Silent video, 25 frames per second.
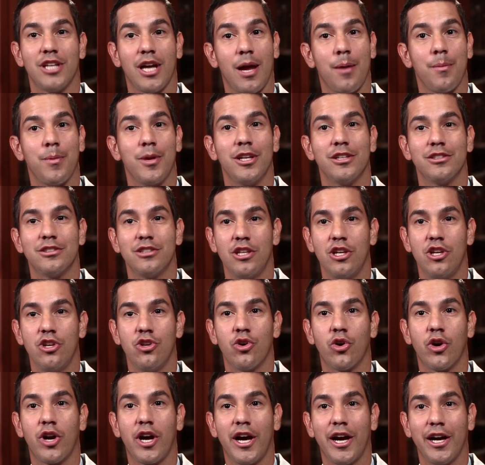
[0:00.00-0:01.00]
diabetes in
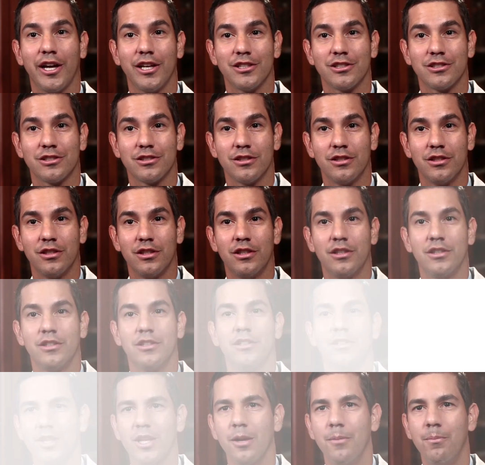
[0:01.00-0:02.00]
your eyes.
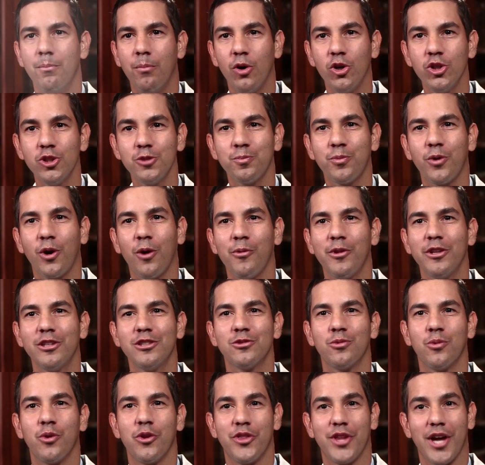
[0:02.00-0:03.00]
Most
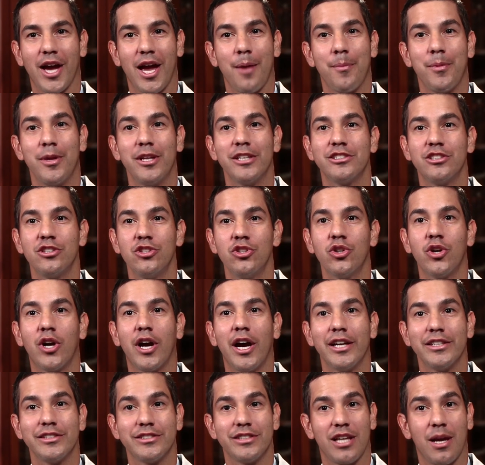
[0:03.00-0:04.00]
problems with diabetes in your
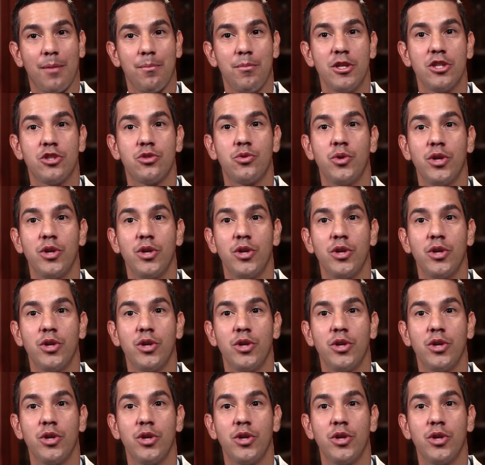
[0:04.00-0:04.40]
eyes can be